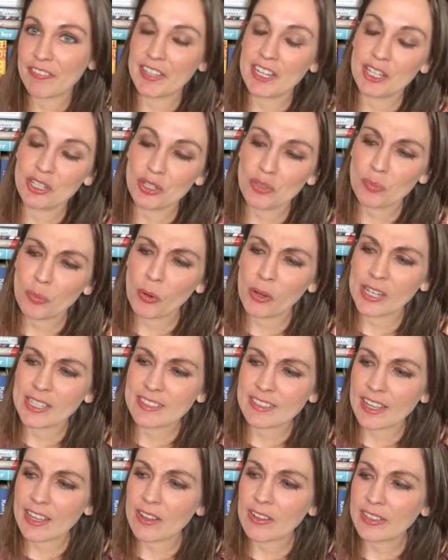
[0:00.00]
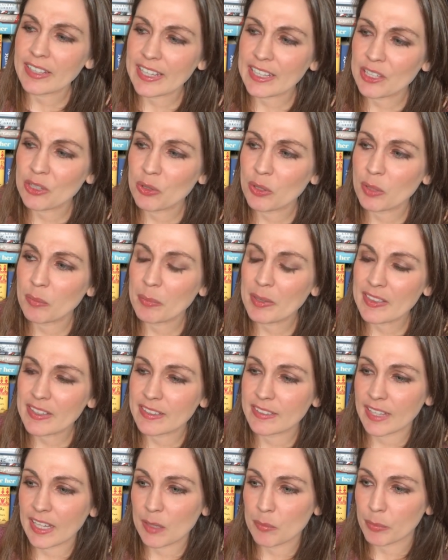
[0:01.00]
And it just points out like you can be the
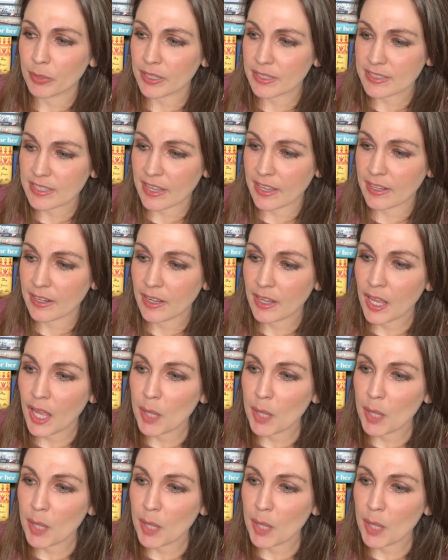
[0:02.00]
same person,